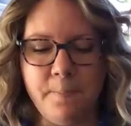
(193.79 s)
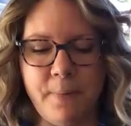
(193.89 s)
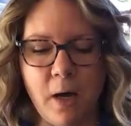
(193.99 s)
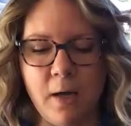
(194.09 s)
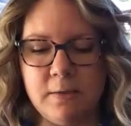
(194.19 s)

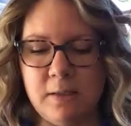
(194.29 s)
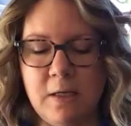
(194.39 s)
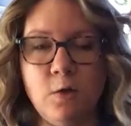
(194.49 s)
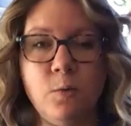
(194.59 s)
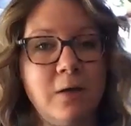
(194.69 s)
But
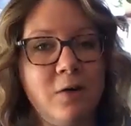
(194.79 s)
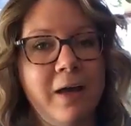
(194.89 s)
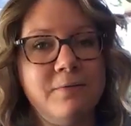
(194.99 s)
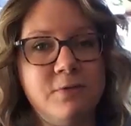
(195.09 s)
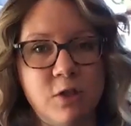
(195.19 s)
either way, you'll
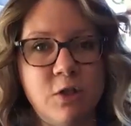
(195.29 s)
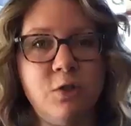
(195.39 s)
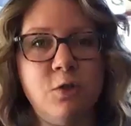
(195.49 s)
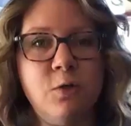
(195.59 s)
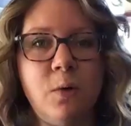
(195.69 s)
have
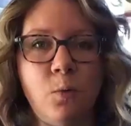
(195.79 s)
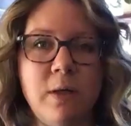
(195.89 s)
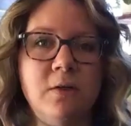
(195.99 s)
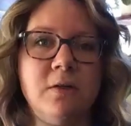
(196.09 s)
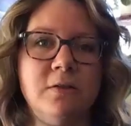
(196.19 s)
2
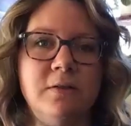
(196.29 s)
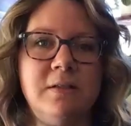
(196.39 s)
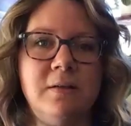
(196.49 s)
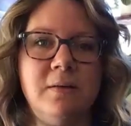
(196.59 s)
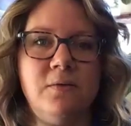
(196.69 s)

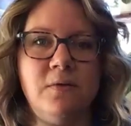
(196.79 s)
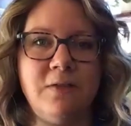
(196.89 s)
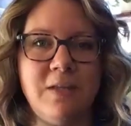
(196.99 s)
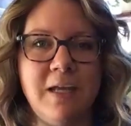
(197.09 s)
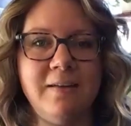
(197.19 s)
winners
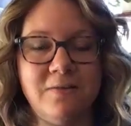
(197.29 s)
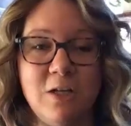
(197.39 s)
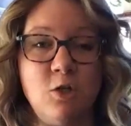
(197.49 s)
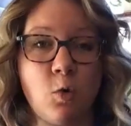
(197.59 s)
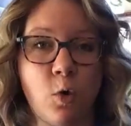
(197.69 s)
at the end of
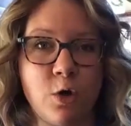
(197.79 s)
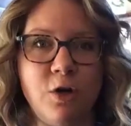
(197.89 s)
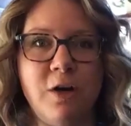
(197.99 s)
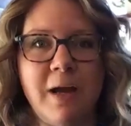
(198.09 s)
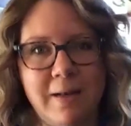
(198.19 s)
each
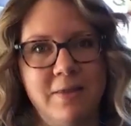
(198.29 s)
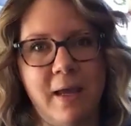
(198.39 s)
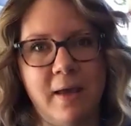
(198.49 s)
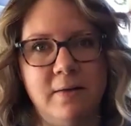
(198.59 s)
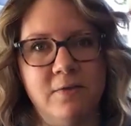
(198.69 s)
quarter and at
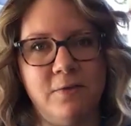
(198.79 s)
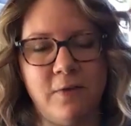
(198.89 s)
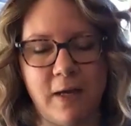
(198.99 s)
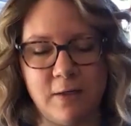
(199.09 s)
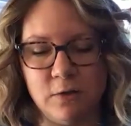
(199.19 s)
the end of the
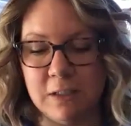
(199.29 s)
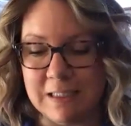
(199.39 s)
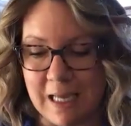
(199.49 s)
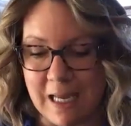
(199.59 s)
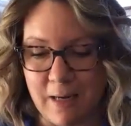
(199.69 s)
final
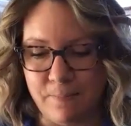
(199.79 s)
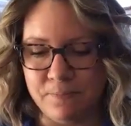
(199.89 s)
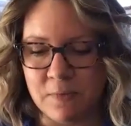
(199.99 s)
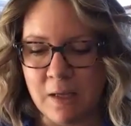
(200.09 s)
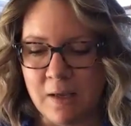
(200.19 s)

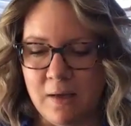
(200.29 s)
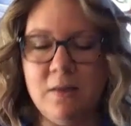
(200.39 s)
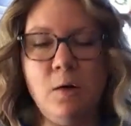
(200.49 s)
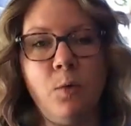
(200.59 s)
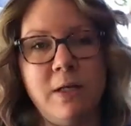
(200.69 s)
game.
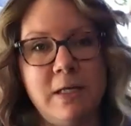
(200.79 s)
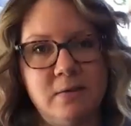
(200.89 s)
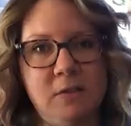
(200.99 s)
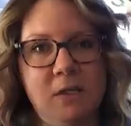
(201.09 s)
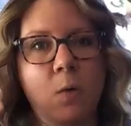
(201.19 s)
The
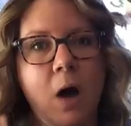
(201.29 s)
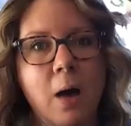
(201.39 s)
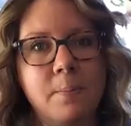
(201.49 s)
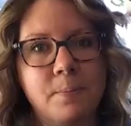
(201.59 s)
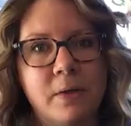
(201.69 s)
winnings go
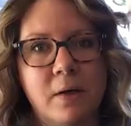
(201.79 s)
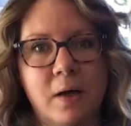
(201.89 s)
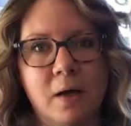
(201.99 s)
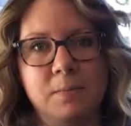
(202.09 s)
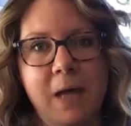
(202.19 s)
up
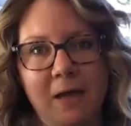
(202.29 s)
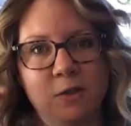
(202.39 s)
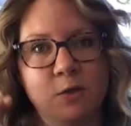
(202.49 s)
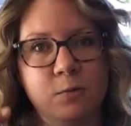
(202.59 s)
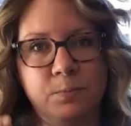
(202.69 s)

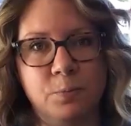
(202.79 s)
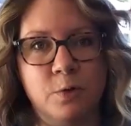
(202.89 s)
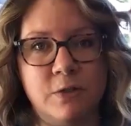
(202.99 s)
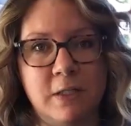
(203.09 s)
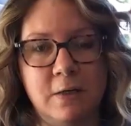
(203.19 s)
as you
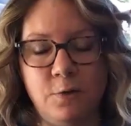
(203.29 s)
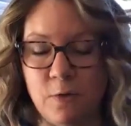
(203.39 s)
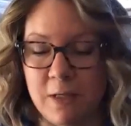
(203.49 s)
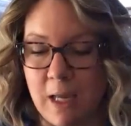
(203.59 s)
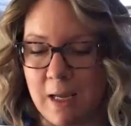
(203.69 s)
proceed through
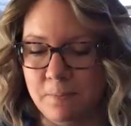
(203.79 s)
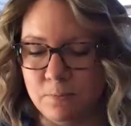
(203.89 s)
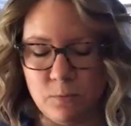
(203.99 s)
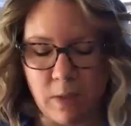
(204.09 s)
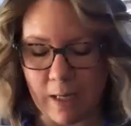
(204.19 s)
the
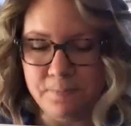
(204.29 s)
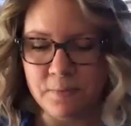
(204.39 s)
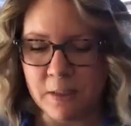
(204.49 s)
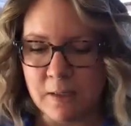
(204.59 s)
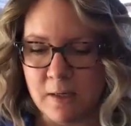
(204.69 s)
game.